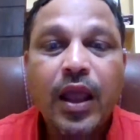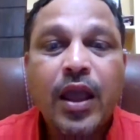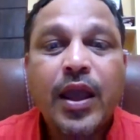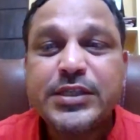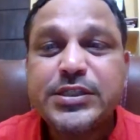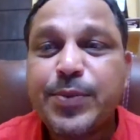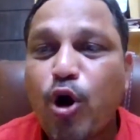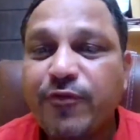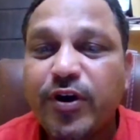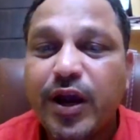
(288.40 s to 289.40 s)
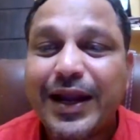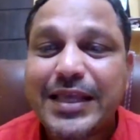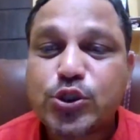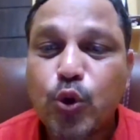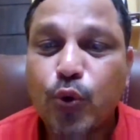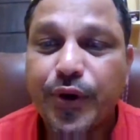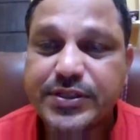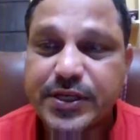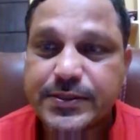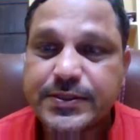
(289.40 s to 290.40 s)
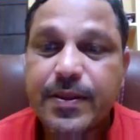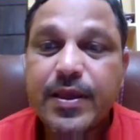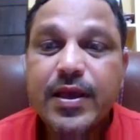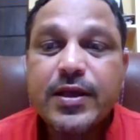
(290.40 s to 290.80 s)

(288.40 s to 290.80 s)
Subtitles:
Is important for at least two reasons.